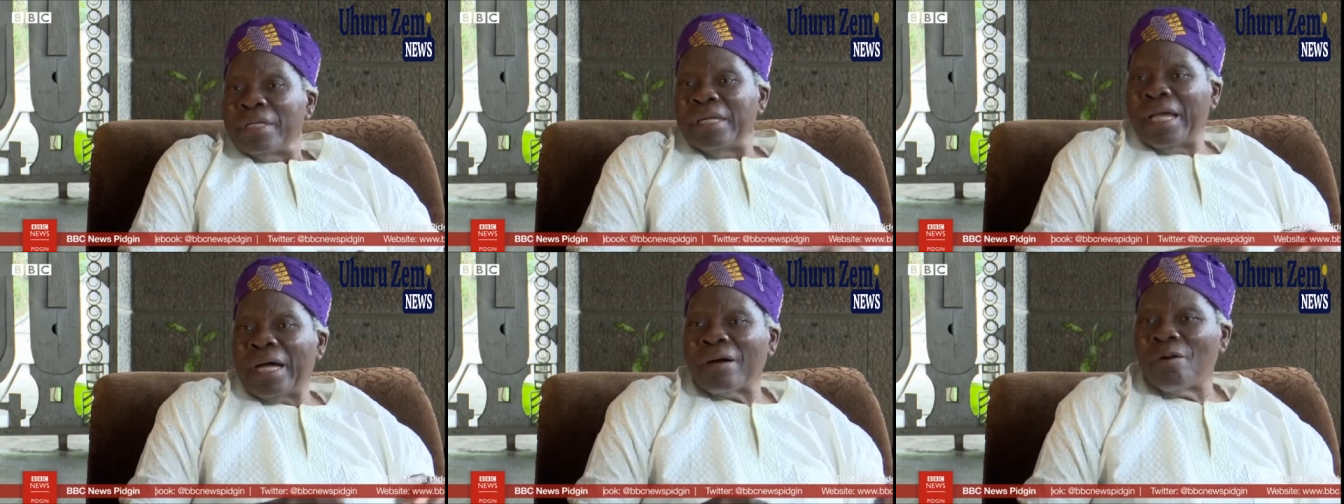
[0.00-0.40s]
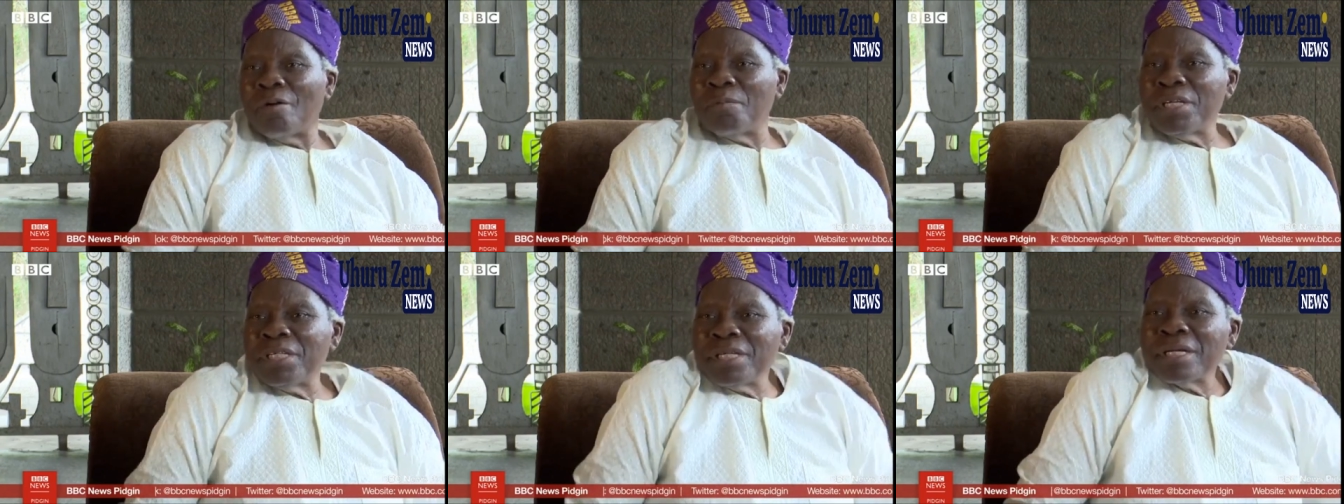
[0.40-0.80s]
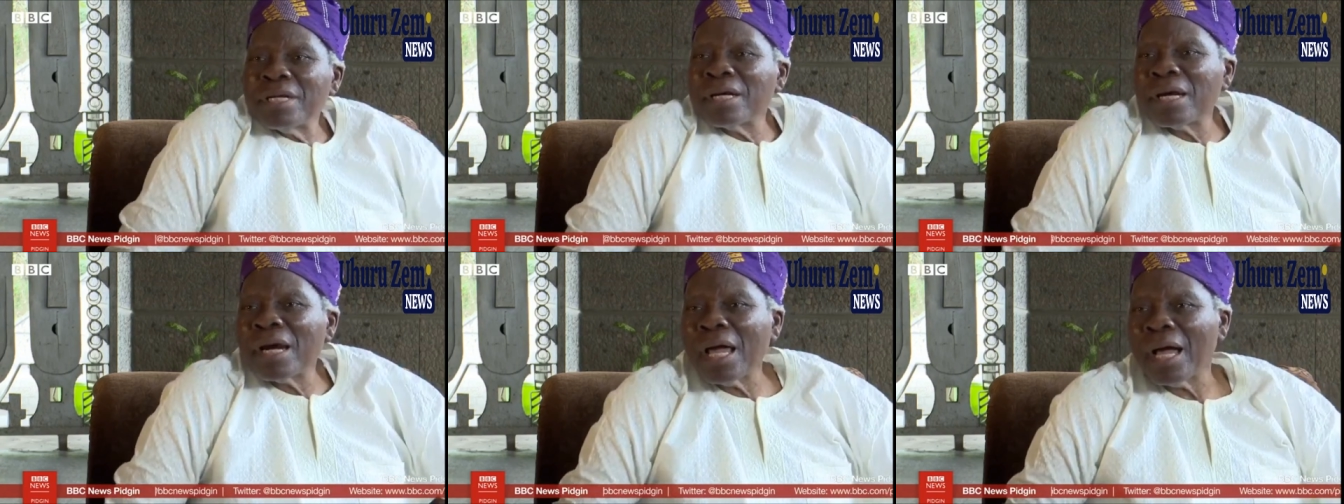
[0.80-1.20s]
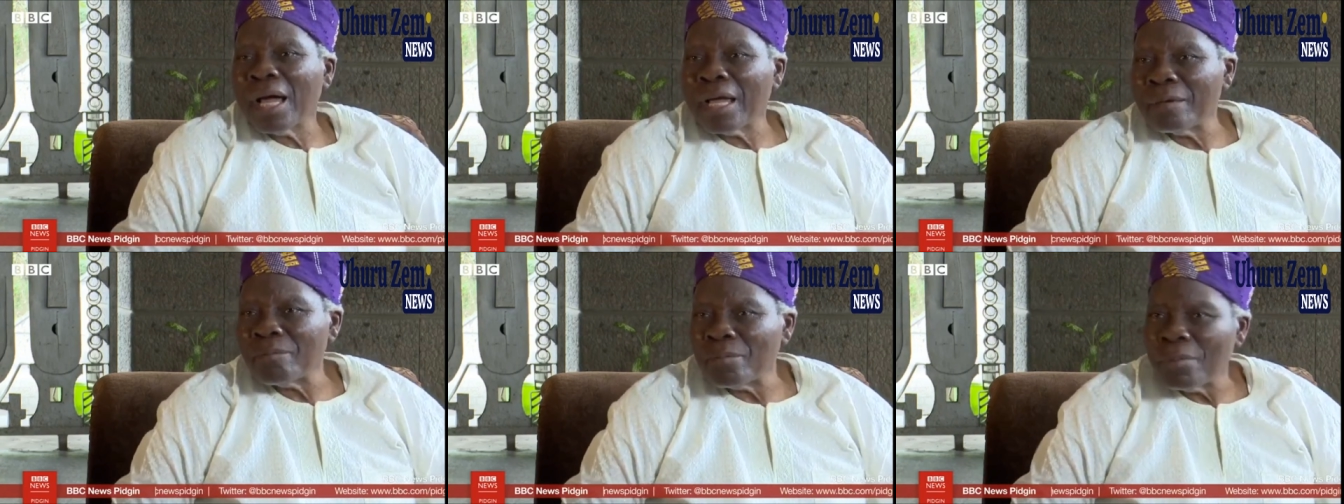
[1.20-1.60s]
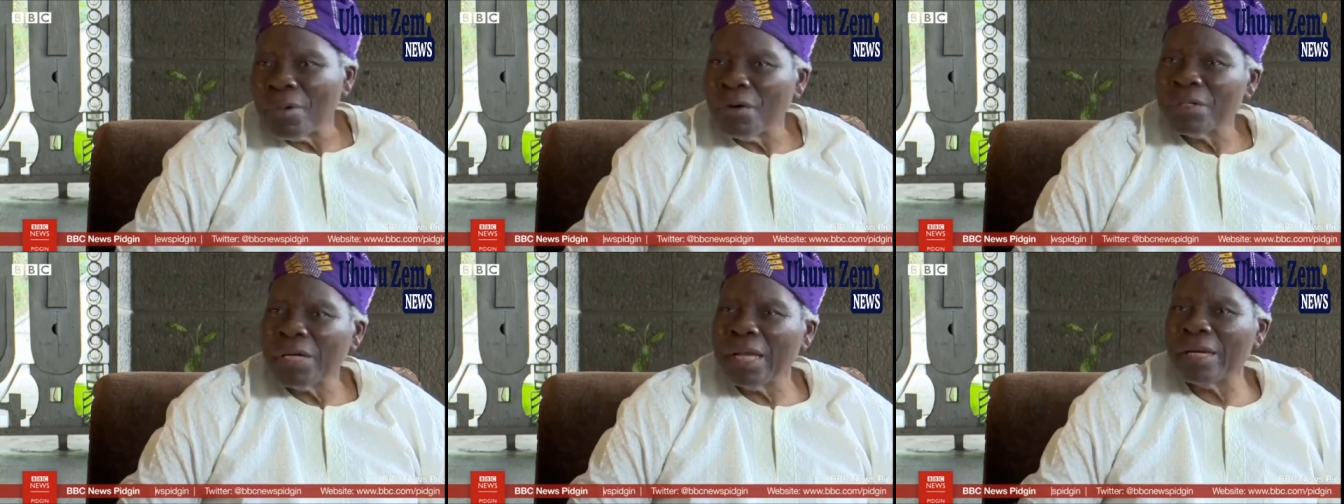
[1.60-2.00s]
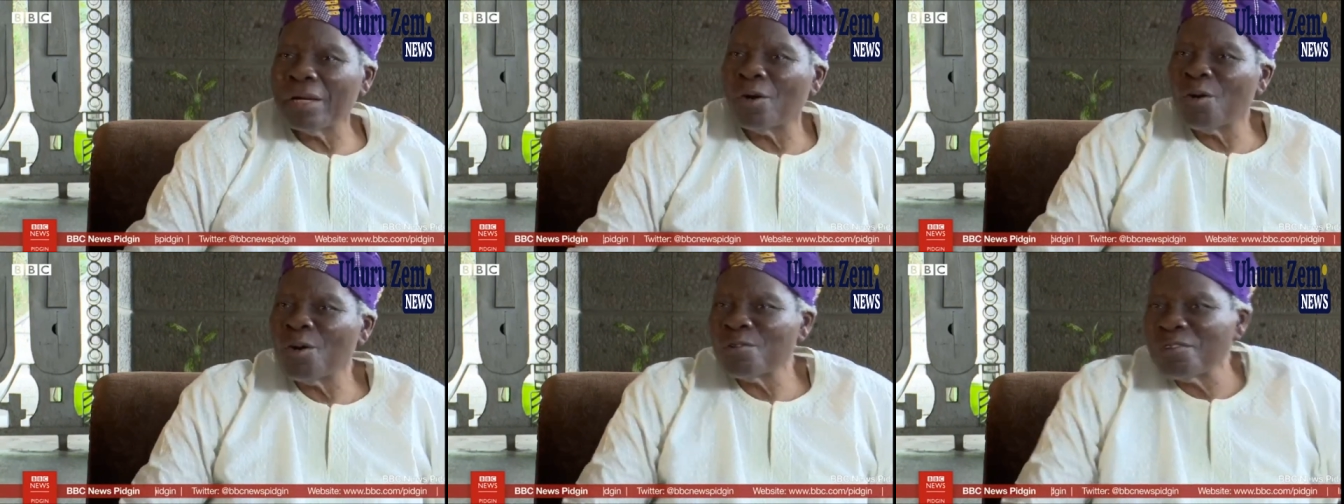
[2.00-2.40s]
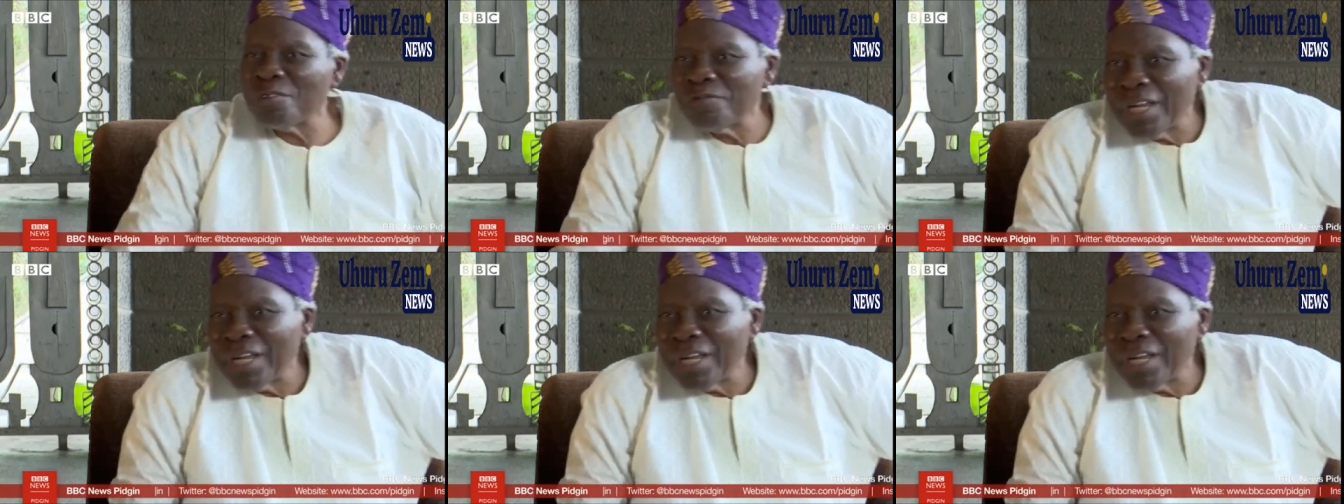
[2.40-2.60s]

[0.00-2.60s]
They are committing crime under the laws of